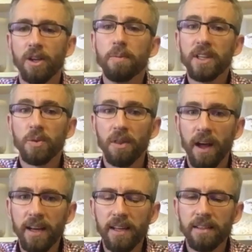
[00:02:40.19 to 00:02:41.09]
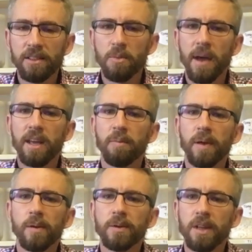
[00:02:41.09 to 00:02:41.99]
mix with honey to make
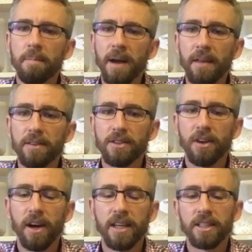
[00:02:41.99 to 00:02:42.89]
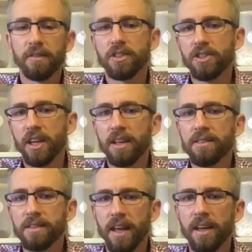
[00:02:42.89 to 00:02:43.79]
pills about the size of a
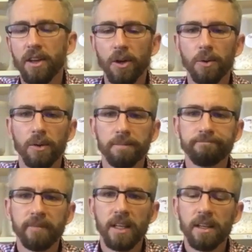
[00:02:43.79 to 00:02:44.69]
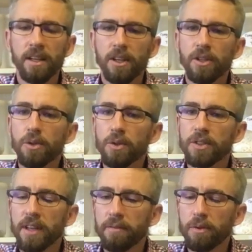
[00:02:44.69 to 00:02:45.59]
chicken's egg yolk. Use
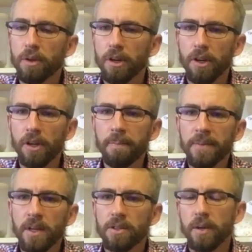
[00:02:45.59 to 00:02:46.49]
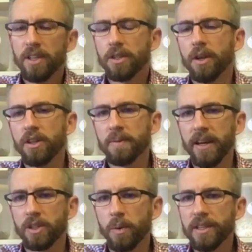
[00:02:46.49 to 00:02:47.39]
several gur, so each gur is
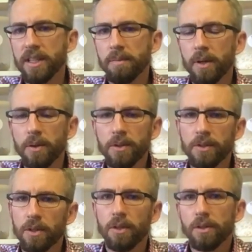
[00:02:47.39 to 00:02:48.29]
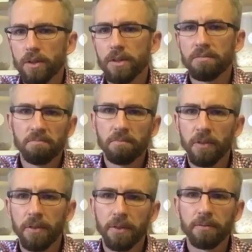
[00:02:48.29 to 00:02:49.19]
about 20 mils, so you use
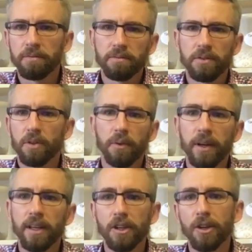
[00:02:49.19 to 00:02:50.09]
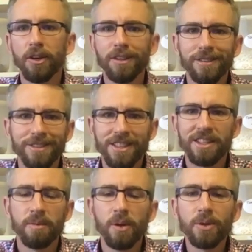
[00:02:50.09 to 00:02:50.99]
3 gur,
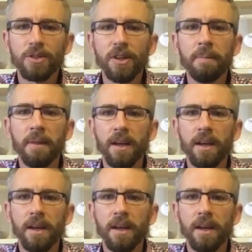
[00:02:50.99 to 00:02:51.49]
60 mils or so.